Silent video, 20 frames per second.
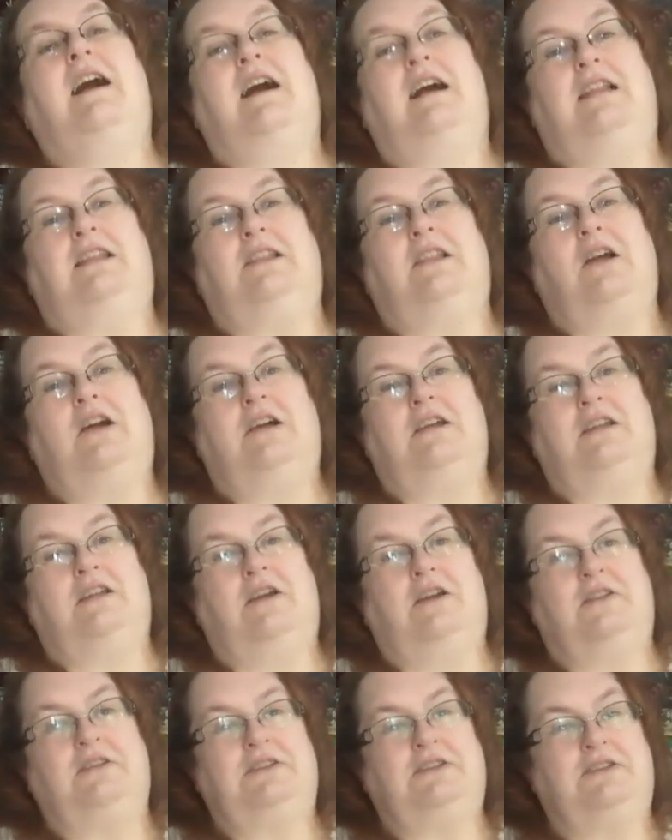a lot
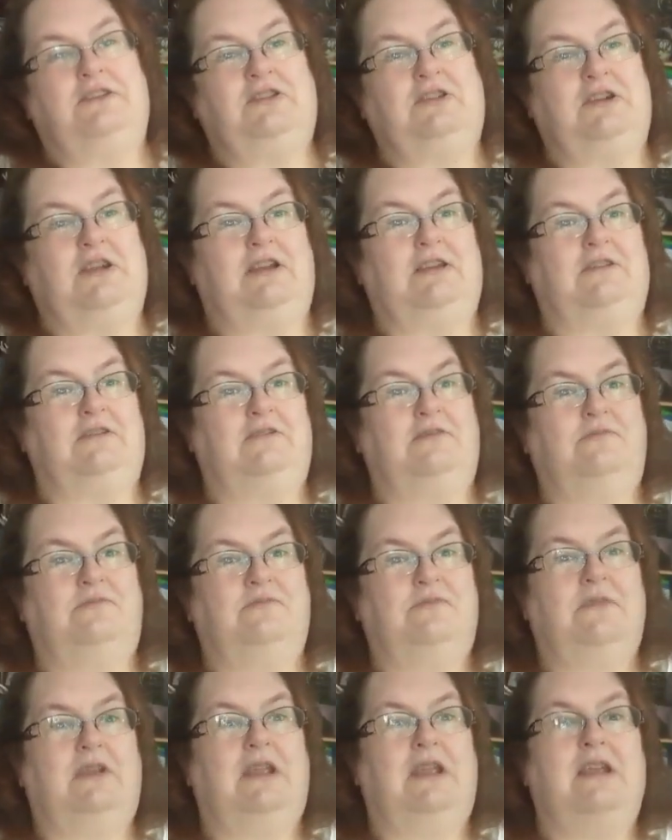on this channel
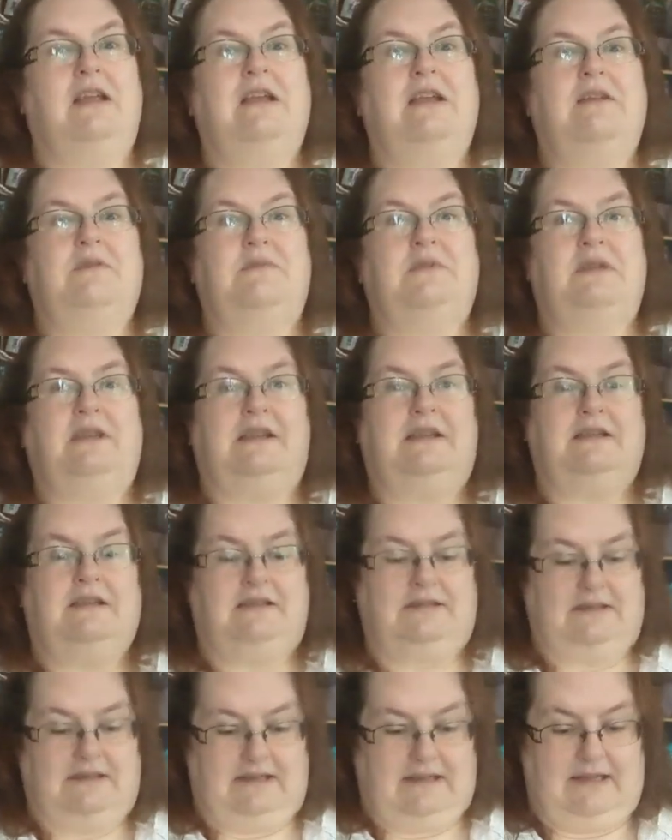
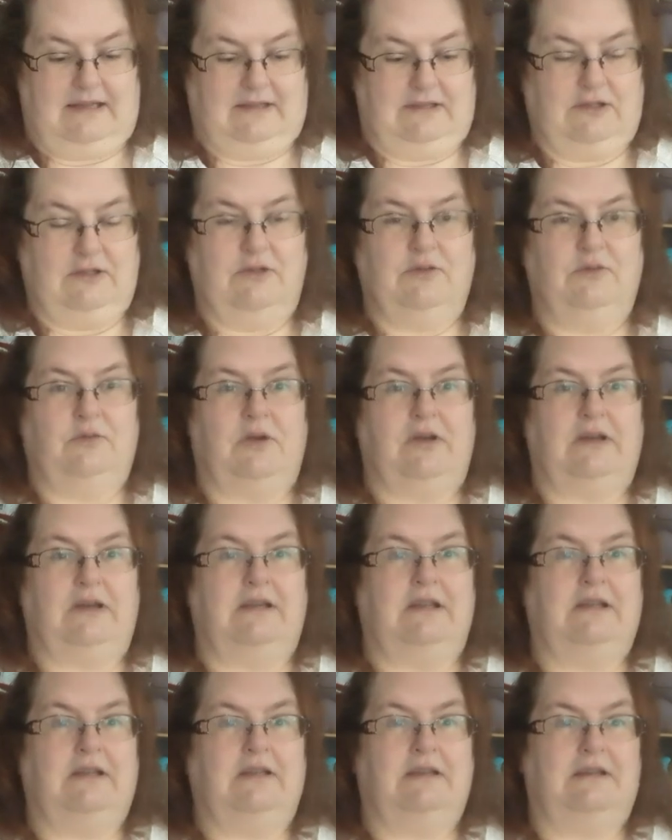because they like to run
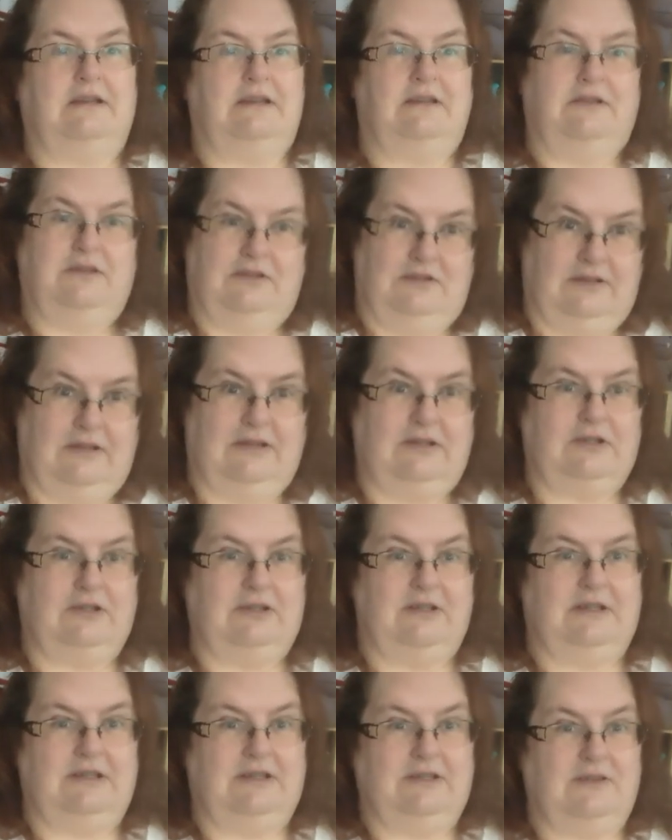in and do like
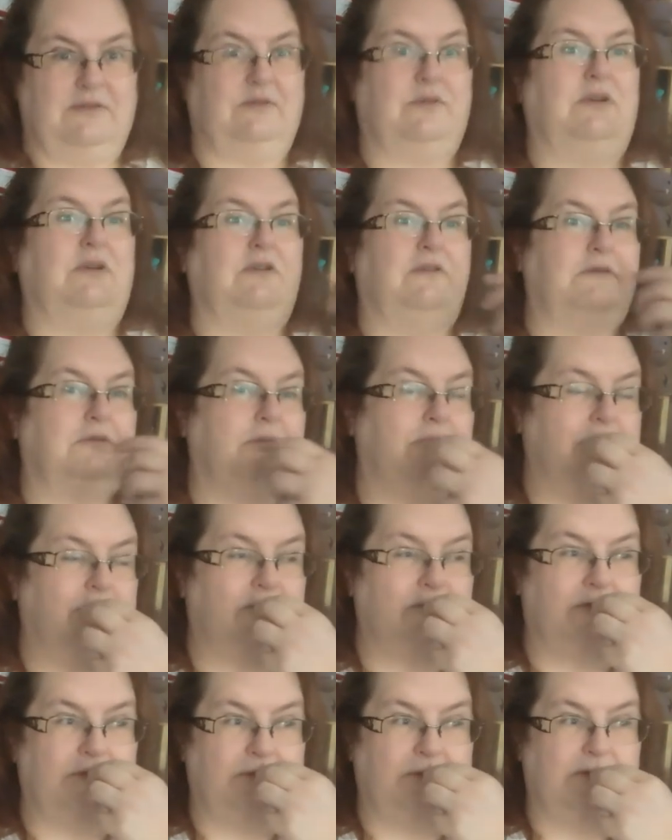she does, run over my
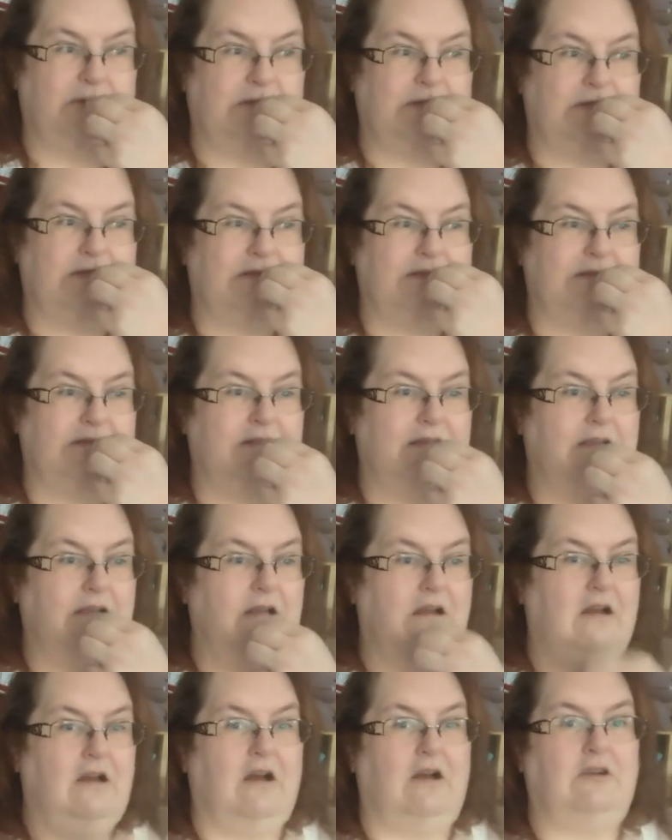shoulder,
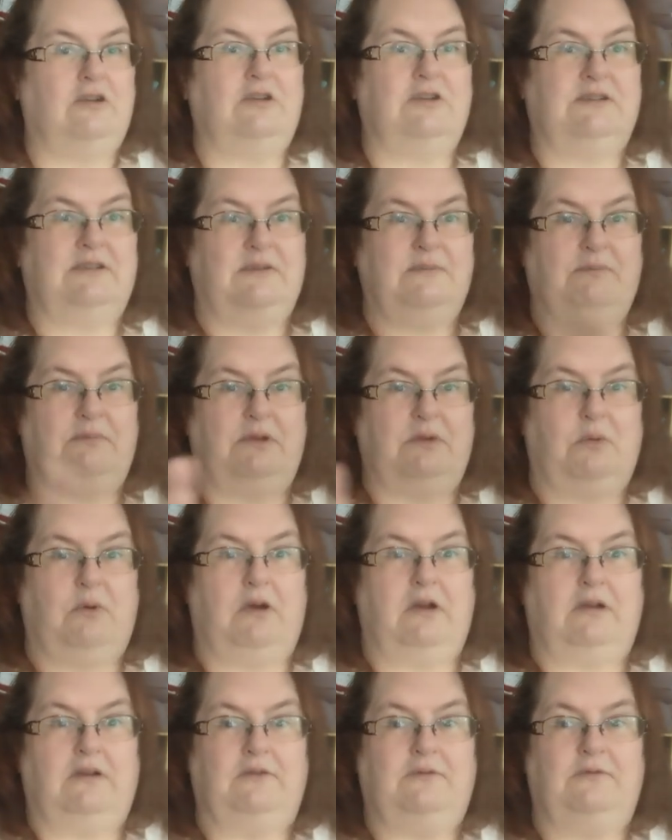or just simply
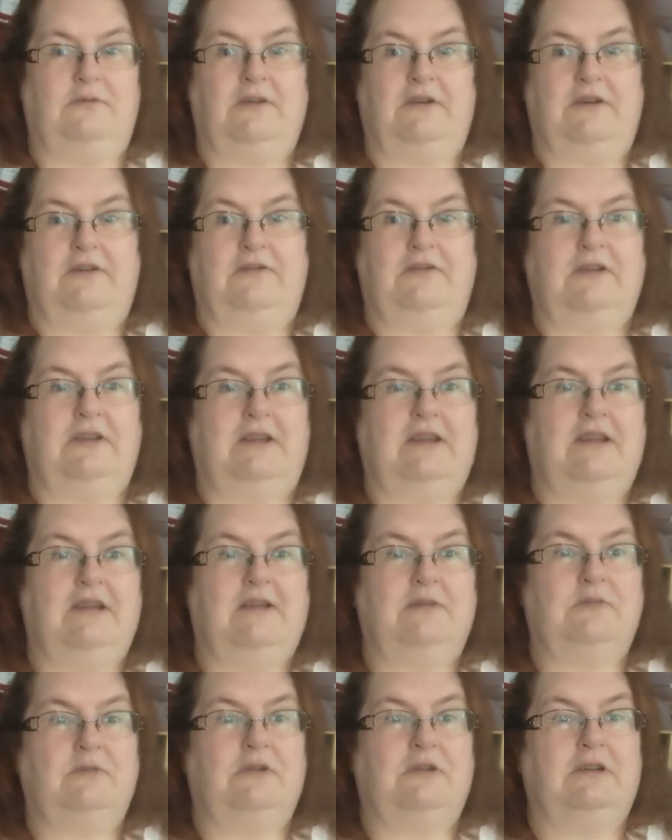walk in front of the
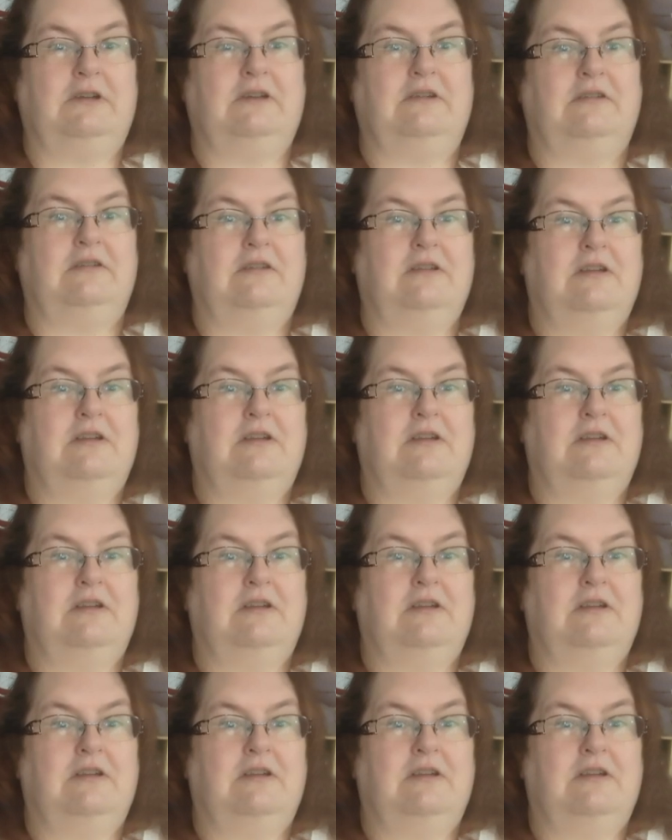camera,